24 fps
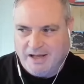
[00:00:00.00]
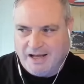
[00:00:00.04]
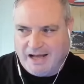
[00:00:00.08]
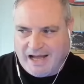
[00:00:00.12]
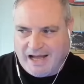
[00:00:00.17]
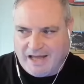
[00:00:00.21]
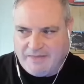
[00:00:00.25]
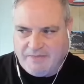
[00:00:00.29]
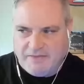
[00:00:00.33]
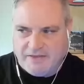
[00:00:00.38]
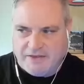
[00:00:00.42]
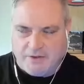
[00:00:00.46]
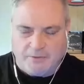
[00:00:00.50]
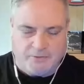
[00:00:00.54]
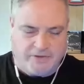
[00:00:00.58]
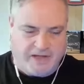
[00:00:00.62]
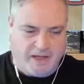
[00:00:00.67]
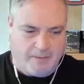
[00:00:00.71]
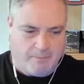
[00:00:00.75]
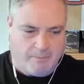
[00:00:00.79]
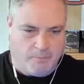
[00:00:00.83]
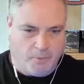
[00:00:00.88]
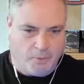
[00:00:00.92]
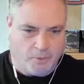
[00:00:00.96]
I think he'll
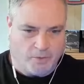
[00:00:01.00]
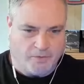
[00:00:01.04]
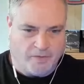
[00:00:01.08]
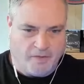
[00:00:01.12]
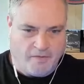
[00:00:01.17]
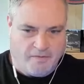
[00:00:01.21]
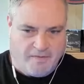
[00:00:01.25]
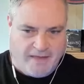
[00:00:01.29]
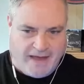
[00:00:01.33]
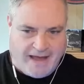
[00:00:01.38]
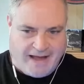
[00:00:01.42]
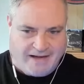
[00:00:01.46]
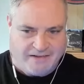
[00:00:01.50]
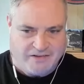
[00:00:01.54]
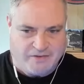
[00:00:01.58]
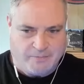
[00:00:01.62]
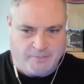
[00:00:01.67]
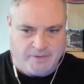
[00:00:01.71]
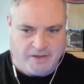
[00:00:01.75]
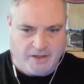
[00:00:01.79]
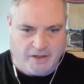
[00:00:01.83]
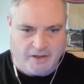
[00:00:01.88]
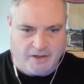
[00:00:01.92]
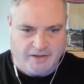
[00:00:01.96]
get more than that, to
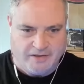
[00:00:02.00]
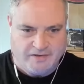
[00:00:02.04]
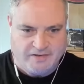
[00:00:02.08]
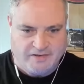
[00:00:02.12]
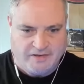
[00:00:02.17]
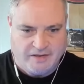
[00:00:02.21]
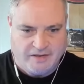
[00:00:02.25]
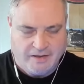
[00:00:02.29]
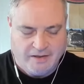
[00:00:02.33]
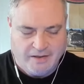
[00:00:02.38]
be honest.